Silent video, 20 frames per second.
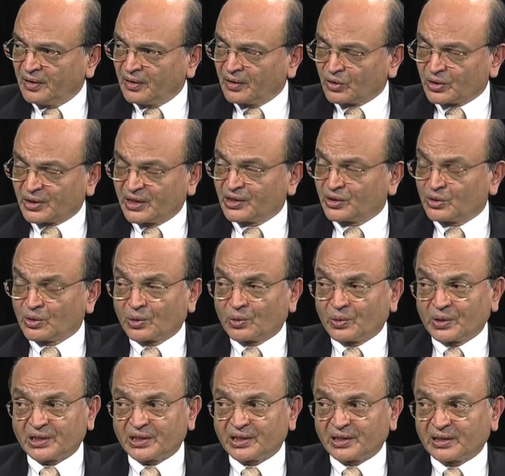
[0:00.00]
Because there is no
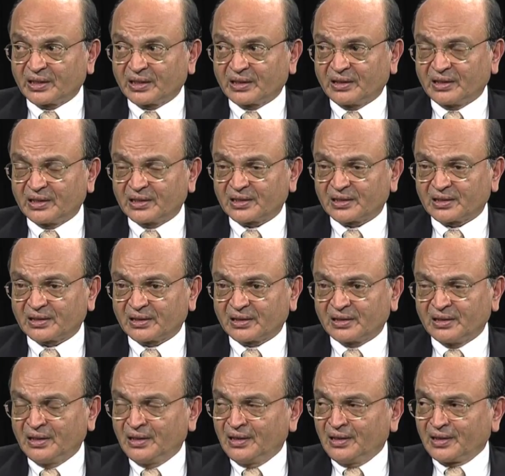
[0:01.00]
question that these
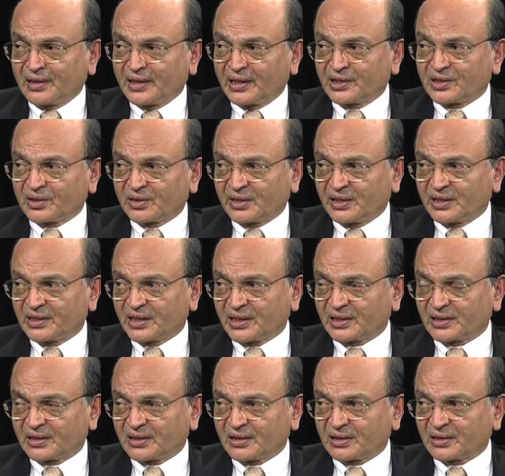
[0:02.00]
natural
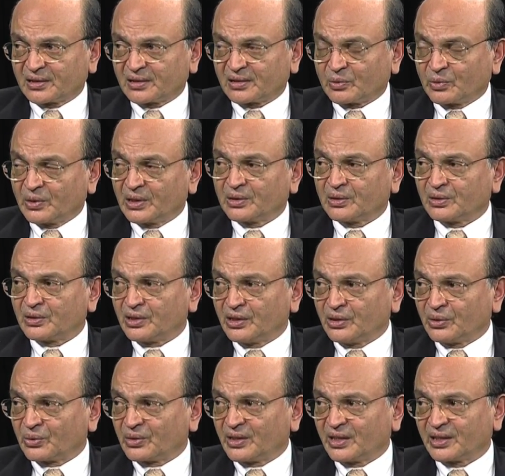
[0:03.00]
disasters will continue.